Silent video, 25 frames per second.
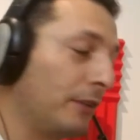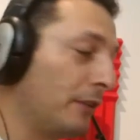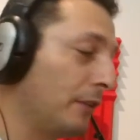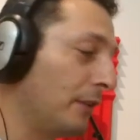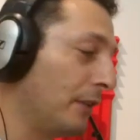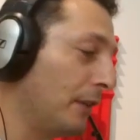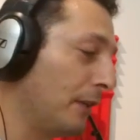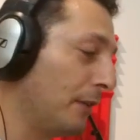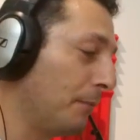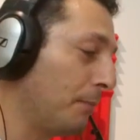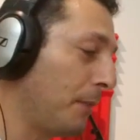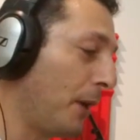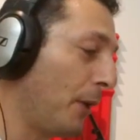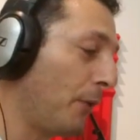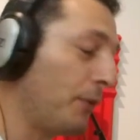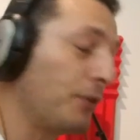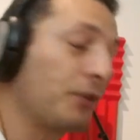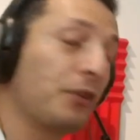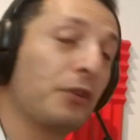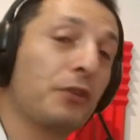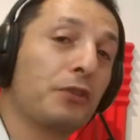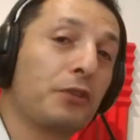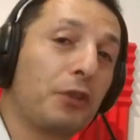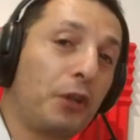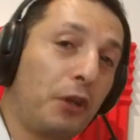the
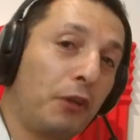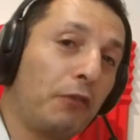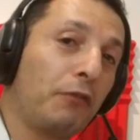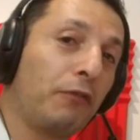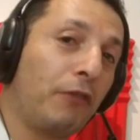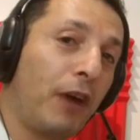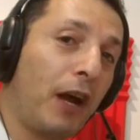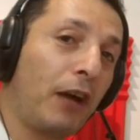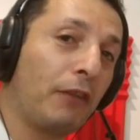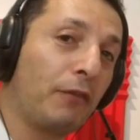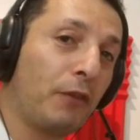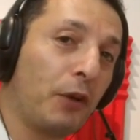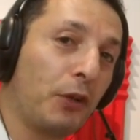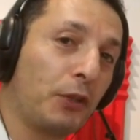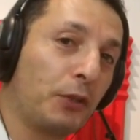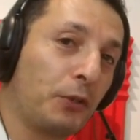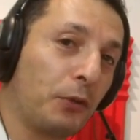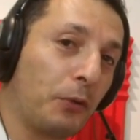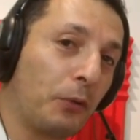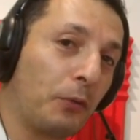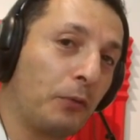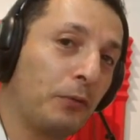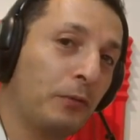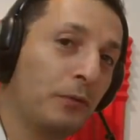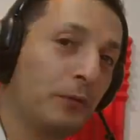Behringer
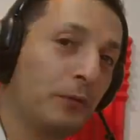Q502.